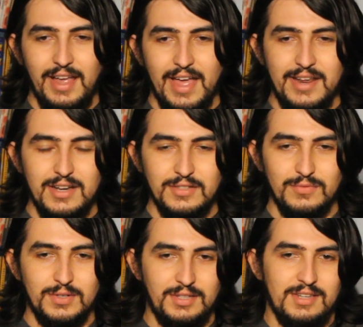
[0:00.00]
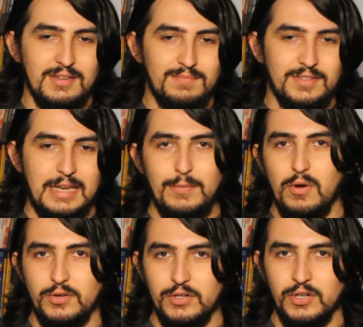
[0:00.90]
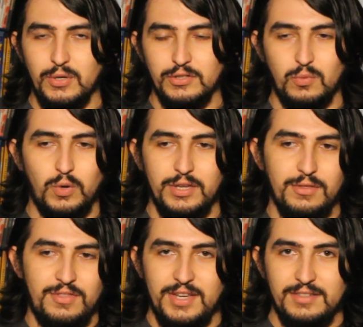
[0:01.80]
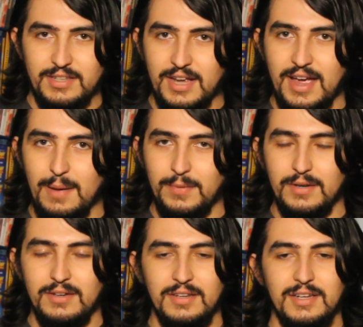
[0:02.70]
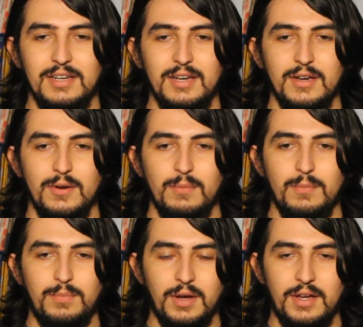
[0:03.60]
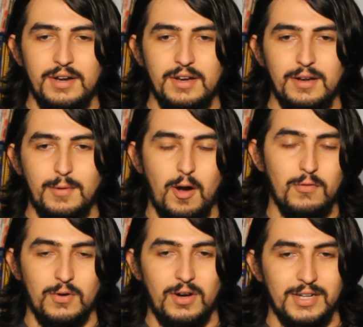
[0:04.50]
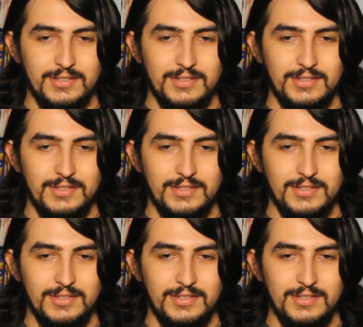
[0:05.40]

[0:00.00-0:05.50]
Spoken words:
and it doesn't really keep you on your toes on what you think is going to happen. But overall, I